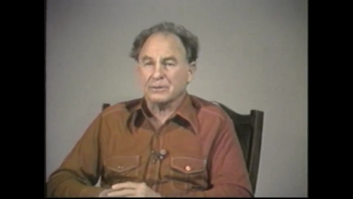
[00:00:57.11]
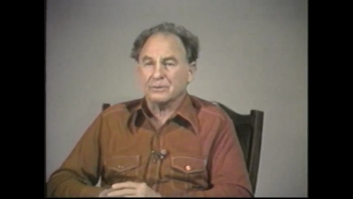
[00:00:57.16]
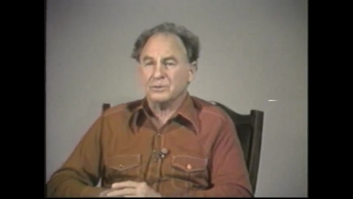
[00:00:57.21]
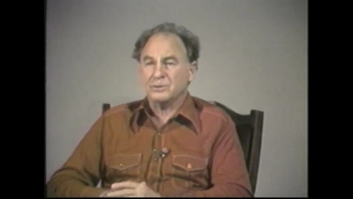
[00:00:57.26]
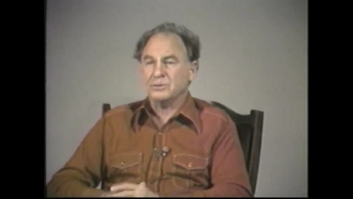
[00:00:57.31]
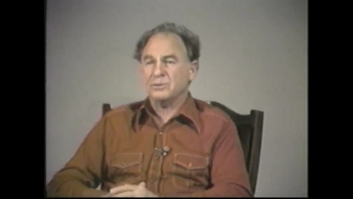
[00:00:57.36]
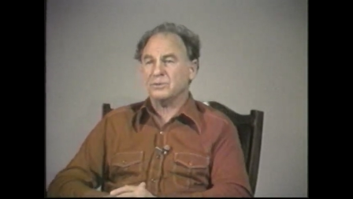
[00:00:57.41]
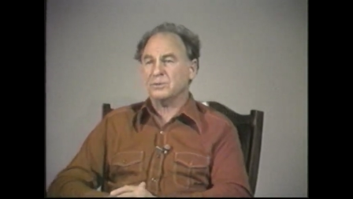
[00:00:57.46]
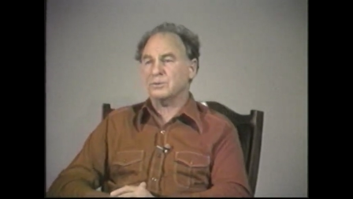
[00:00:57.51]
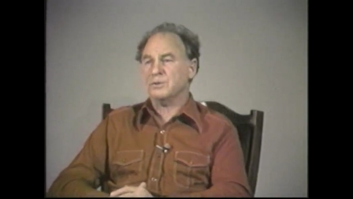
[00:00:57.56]
Would
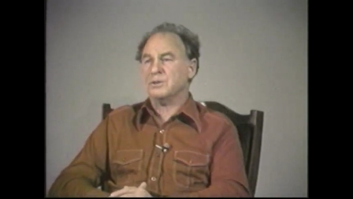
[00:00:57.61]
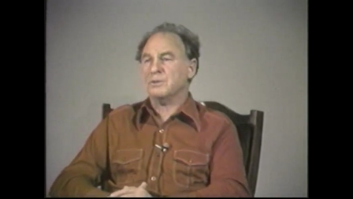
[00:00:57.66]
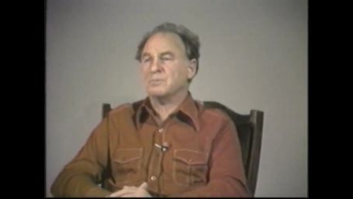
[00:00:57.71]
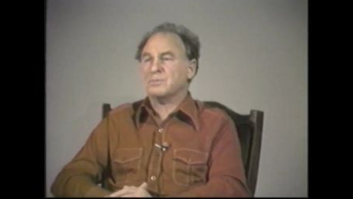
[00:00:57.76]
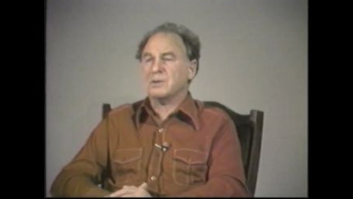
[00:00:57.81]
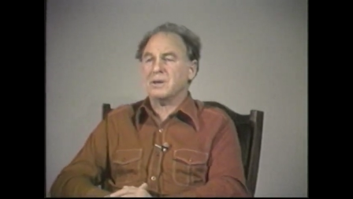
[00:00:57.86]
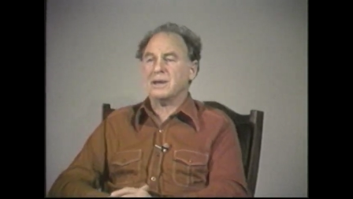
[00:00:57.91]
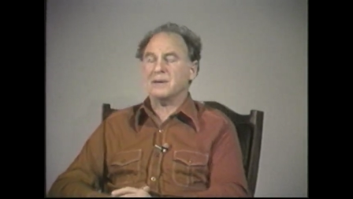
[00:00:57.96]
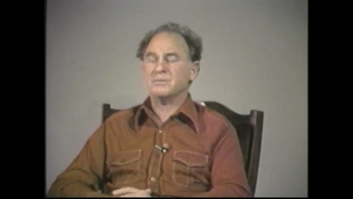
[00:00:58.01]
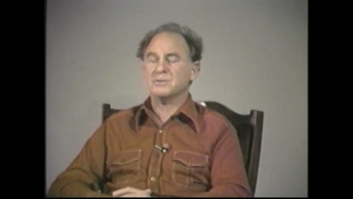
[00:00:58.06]
you agree
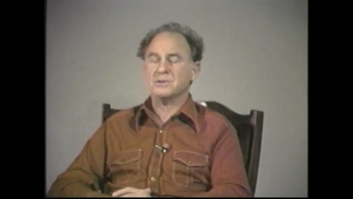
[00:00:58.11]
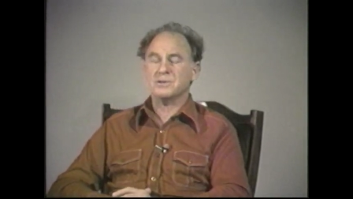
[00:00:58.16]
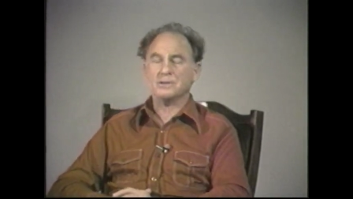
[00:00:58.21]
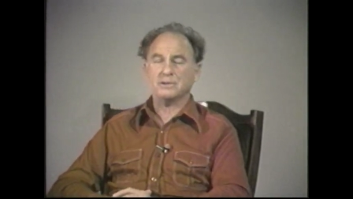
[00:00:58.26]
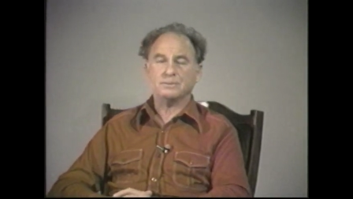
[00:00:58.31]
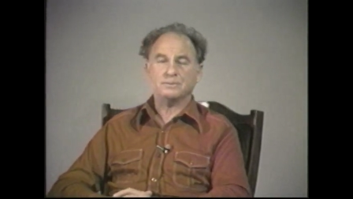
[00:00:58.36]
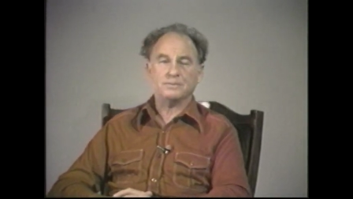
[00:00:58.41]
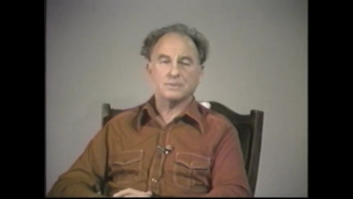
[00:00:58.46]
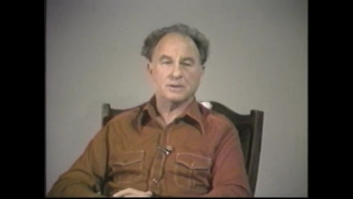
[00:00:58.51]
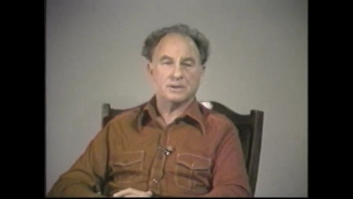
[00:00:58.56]
perhaps that
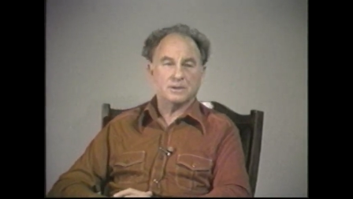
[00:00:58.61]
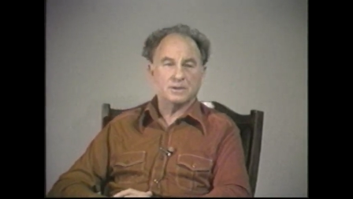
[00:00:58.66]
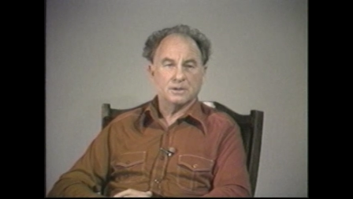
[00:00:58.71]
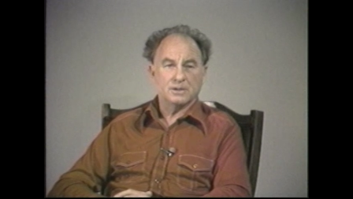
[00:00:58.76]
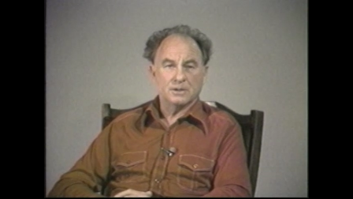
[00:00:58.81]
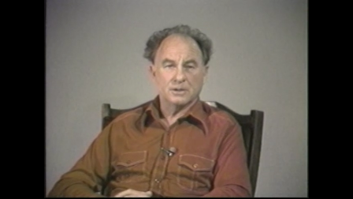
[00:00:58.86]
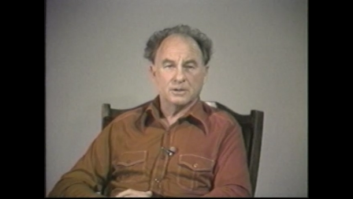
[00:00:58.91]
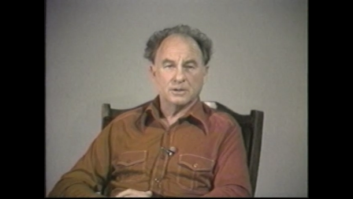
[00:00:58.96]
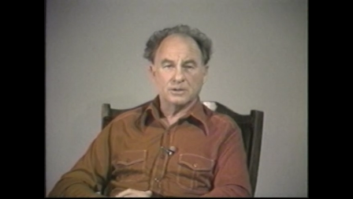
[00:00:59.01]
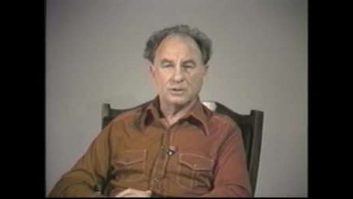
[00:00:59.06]

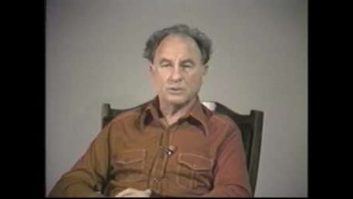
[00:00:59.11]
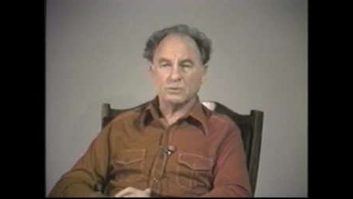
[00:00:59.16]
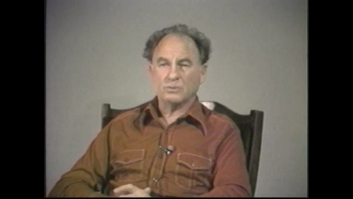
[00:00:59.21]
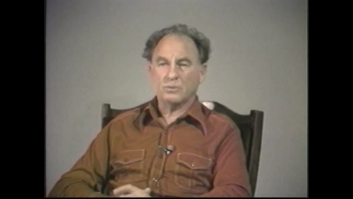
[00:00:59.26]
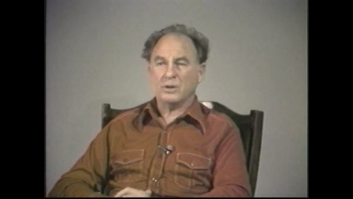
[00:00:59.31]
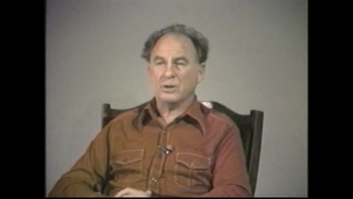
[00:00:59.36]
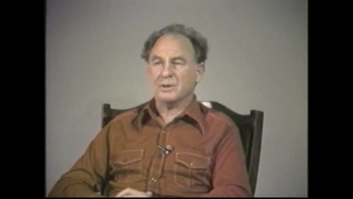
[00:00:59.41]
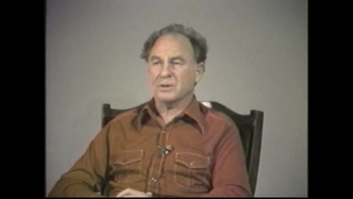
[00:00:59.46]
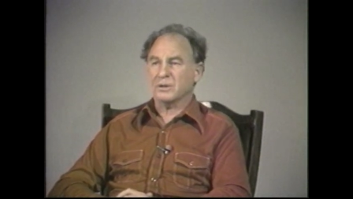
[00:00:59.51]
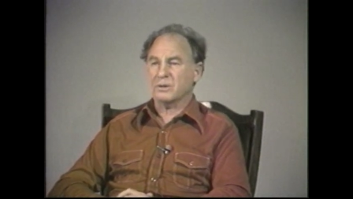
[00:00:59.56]
you're
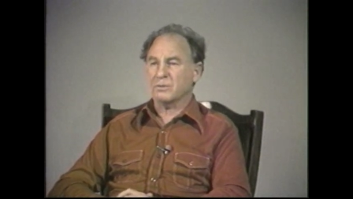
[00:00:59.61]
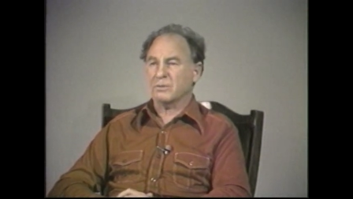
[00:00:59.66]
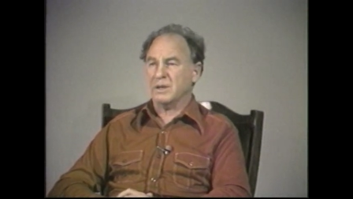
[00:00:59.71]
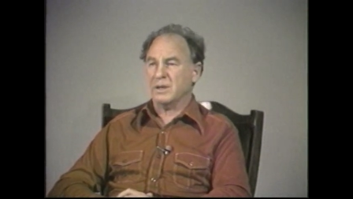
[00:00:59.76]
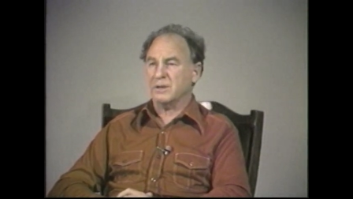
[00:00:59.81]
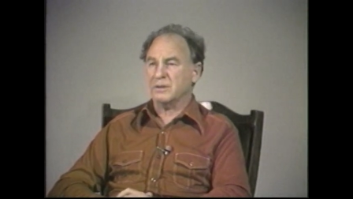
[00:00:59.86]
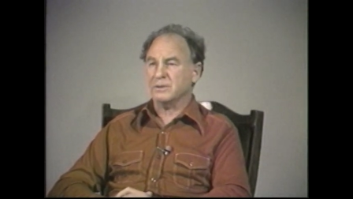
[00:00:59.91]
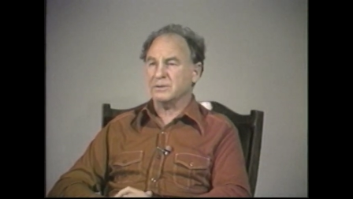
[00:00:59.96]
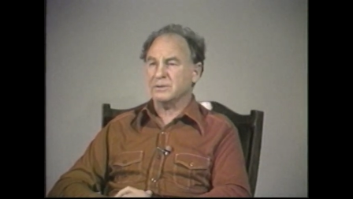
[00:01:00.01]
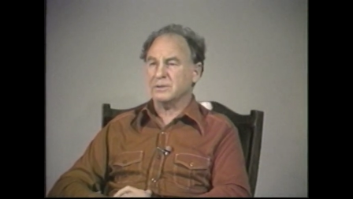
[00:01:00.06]
wandering
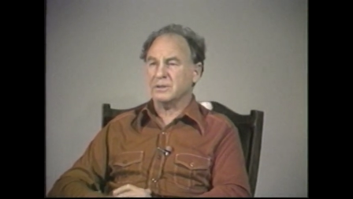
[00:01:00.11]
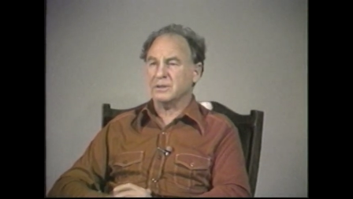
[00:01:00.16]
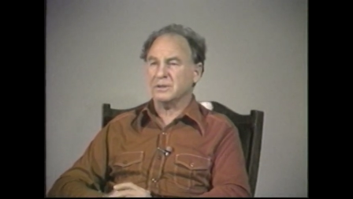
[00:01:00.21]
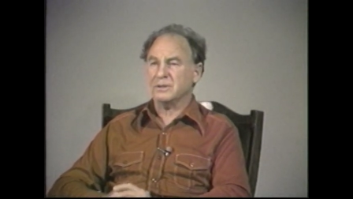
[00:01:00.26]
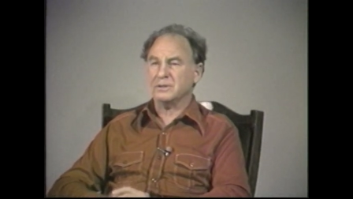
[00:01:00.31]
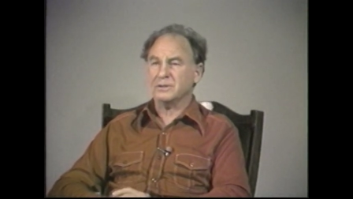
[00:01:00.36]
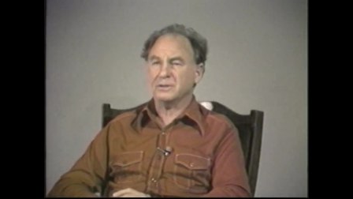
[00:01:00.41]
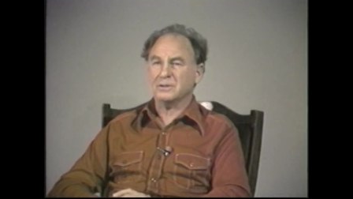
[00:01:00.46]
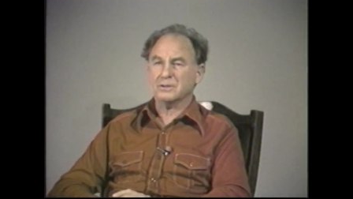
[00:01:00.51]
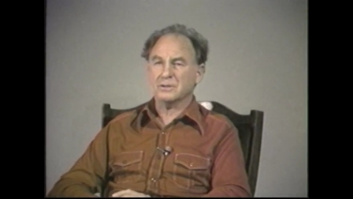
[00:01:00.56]
around
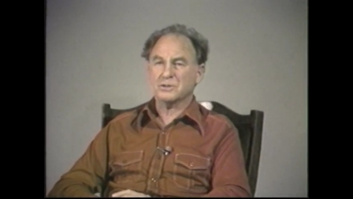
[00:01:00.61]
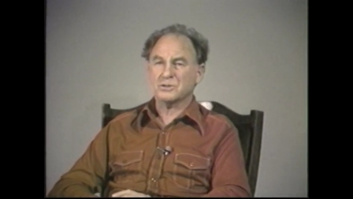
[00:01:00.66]
and